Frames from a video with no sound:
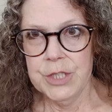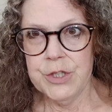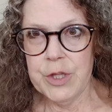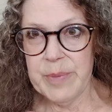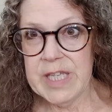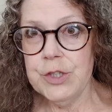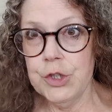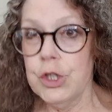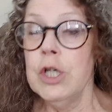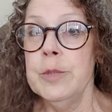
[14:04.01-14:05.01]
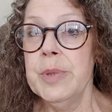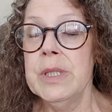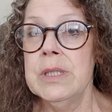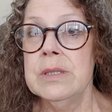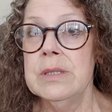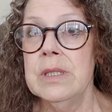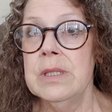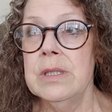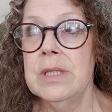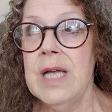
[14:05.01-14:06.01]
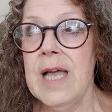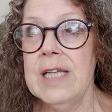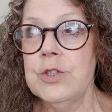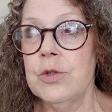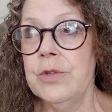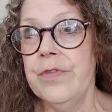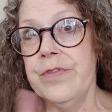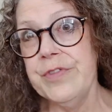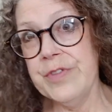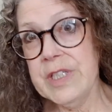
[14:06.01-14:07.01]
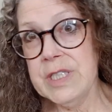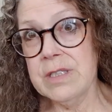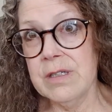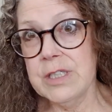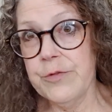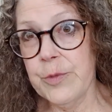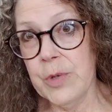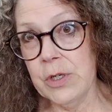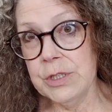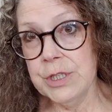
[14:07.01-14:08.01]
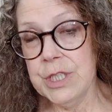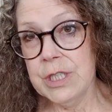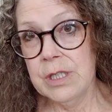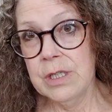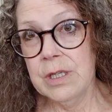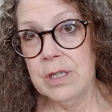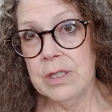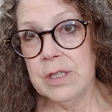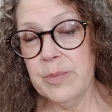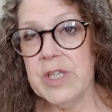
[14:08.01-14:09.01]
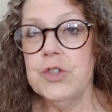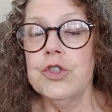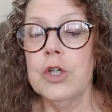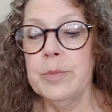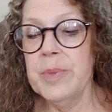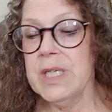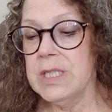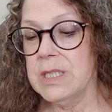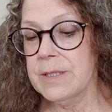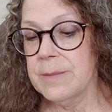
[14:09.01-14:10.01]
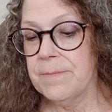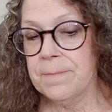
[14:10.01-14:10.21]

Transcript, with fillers: to the bead shop. And on this side of the pond, the bead shop is